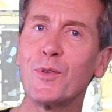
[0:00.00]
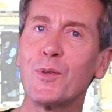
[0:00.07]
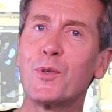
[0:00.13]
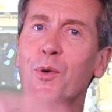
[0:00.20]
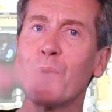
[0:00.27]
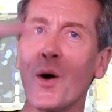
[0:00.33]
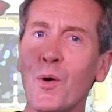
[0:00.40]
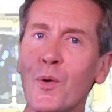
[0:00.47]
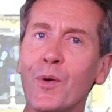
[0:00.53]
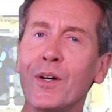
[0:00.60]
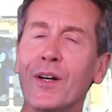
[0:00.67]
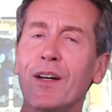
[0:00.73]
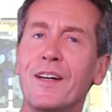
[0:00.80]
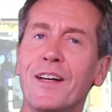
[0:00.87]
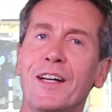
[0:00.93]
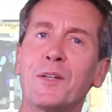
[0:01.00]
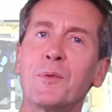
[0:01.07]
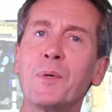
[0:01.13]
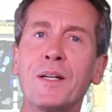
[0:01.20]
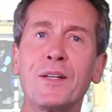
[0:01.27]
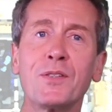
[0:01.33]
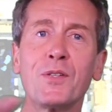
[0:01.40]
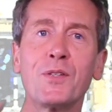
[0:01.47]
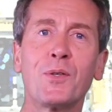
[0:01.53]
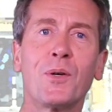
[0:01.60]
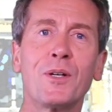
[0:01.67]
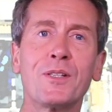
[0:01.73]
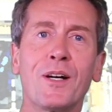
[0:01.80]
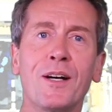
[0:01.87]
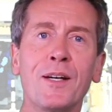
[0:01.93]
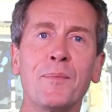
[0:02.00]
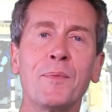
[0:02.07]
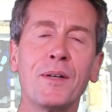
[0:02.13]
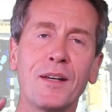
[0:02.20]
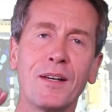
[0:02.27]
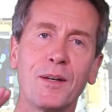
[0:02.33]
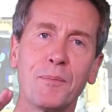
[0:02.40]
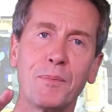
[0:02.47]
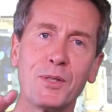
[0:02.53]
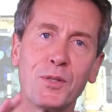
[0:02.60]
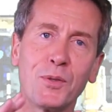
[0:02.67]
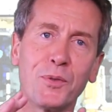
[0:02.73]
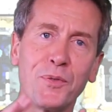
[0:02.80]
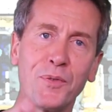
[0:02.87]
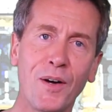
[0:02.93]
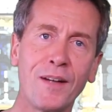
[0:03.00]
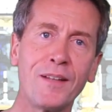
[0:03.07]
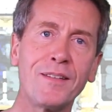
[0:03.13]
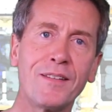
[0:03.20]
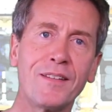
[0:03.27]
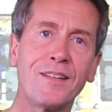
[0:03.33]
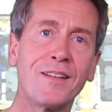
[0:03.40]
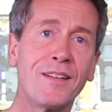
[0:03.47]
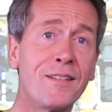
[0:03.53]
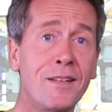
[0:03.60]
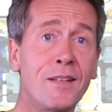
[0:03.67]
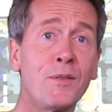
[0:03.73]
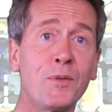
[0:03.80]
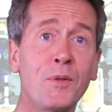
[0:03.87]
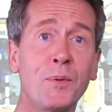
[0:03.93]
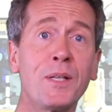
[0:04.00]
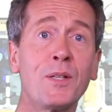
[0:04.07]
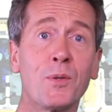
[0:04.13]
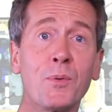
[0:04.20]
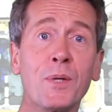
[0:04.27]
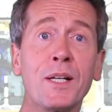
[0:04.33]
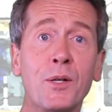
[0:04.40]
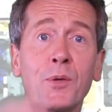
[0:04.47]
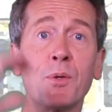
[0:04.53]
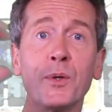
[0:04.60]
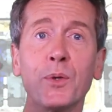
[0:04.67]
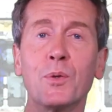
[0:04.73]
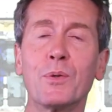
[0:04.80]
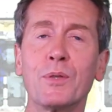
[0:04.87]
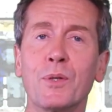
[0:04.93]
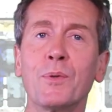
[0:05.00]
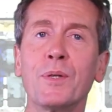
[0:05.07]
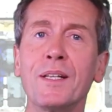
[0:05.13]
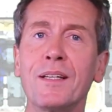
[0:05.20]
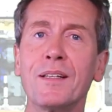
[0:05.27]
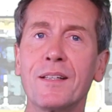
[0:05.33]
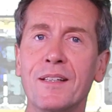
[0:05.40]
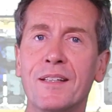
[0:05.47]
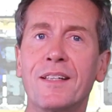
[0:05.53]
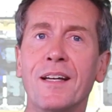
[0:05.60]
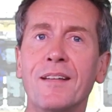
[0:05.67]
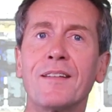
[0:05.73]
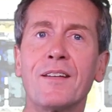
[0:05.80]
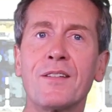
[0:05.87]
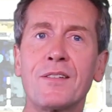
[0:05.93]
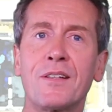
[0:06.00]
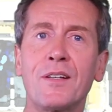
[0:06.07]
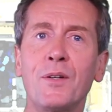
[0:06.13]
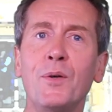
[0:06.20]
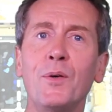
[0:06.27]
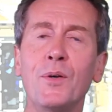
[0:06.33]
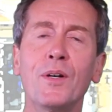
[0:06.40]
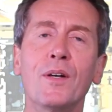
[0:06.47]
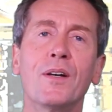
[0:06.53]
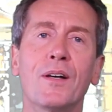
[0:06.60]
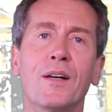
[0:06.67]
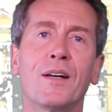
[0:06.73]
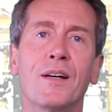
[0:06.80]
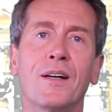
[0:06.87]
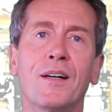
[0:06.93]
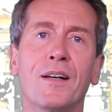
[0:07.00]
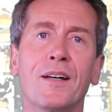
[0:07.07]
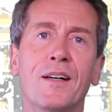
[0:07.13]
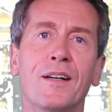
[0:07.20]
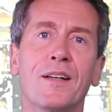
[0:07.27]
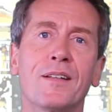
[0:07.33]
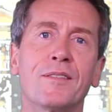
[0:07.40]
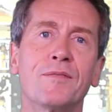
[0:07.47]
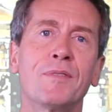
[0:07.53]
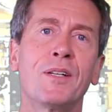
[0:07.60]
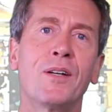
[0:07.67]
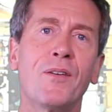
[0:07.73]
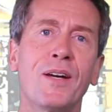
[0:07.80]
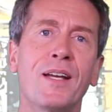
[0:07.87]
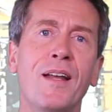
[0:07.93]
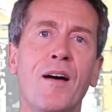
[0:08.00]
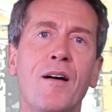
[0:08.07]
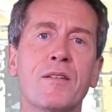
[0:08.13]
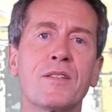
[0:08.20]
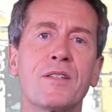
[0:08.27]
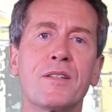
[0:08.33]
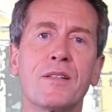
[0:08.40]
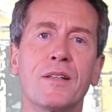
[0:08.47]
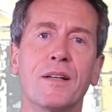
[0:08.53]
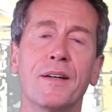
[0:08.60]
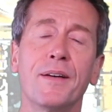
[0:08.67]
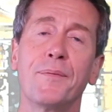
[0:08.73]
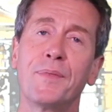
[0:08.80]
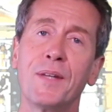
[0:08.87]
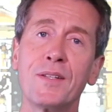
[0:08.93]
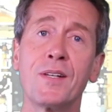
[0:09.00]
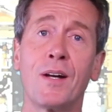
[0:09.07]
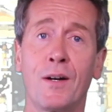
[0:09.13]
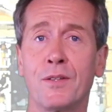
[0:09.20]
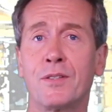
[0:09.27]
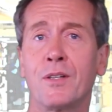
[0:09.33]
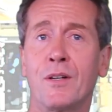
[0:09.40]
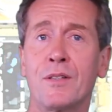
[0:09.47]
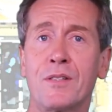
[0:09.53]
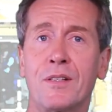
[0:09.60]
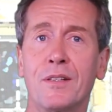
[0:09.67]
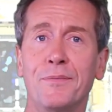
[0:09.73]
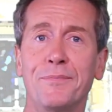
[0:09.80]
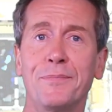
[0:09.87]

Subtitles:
grow, and a week is a short time, but you'll find that at the end of the week you really grew, you really get a skill enhanced. That's our task.